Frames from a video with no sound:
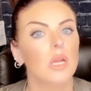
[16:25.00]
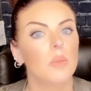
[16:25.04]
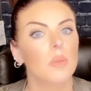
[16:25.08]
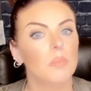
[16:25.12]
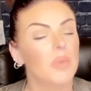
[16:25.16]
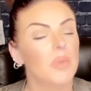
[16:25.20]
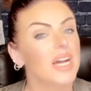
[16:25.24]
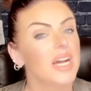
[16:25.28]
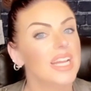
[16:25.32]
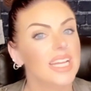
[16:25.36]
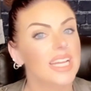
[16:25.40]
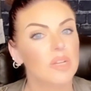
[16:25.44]

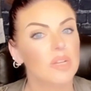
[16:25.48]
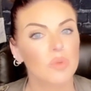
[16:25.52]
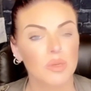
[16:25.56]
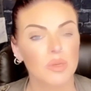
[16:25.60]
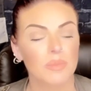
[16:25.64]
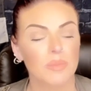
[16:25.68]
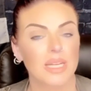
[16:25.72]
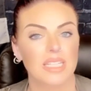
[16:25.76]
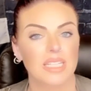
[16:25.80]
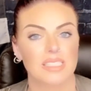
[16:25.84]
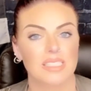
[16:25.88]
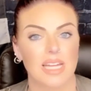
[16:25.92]
But it
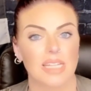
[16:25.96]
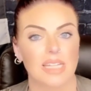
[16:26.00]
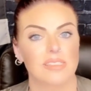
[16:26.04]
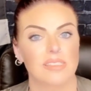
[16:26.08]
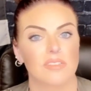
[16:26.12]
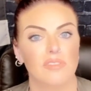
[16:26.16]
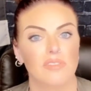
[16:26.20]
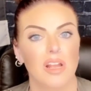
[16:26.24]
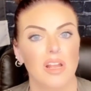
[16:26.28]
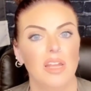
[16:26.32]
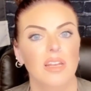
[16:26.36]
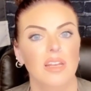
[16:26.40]
would make
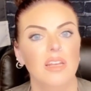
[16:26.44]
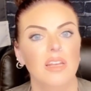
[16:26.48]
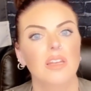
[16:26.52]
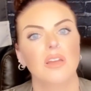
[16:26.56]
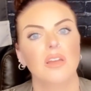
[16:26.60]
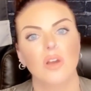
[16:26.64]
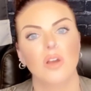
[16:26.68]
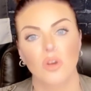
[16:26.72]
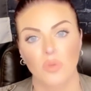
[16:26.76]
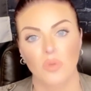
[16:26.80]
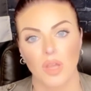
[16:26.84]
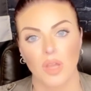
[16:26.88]
sense, right?
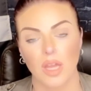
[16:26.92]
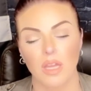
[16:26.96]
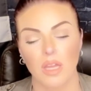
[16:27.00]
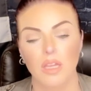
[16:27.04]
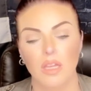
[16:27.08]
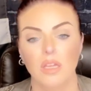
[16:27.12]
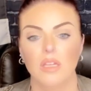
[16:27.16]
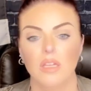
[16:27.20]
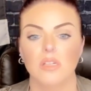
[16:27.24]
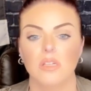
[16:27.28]
Okay.